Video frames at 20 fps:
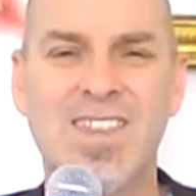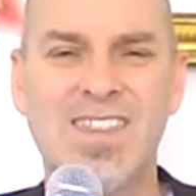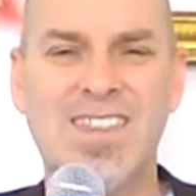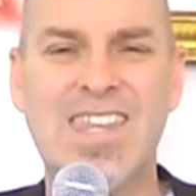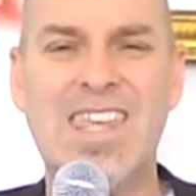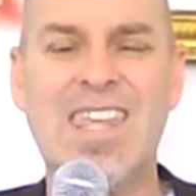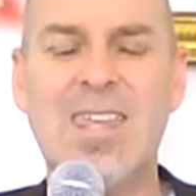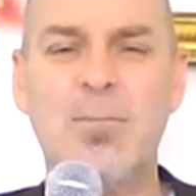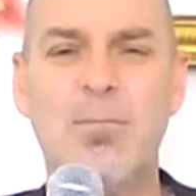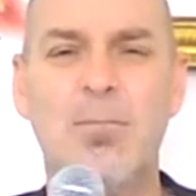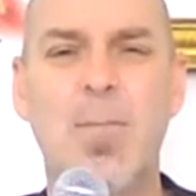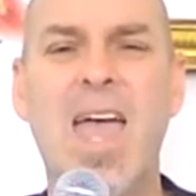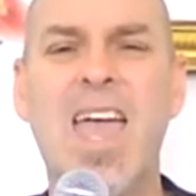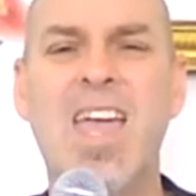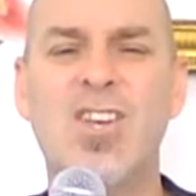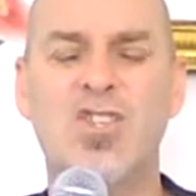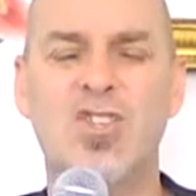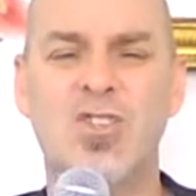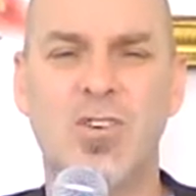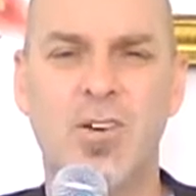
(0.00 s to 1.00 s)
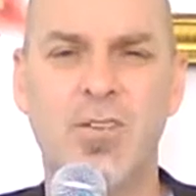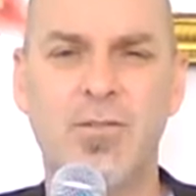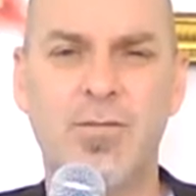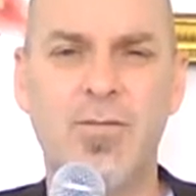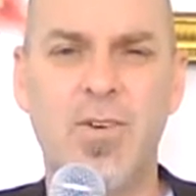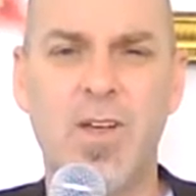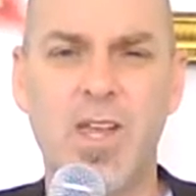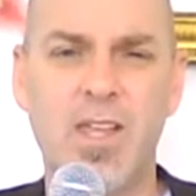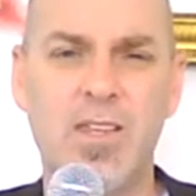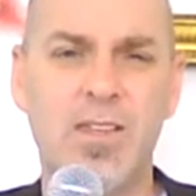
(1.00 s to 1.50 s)
given the
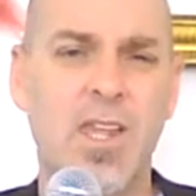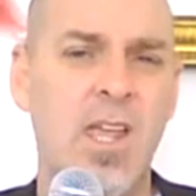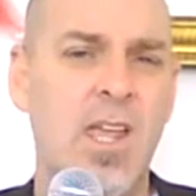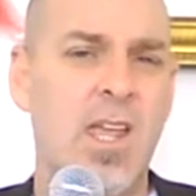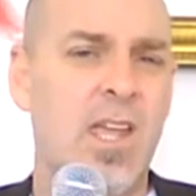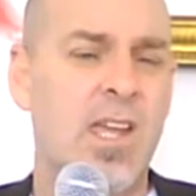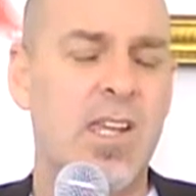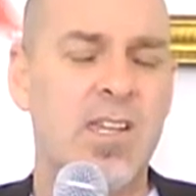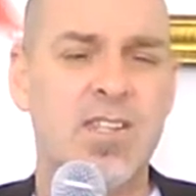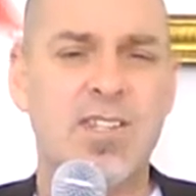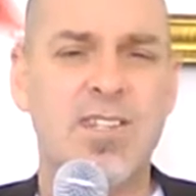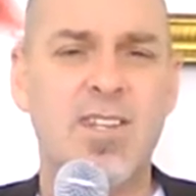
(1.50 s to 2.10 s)
measure of faith.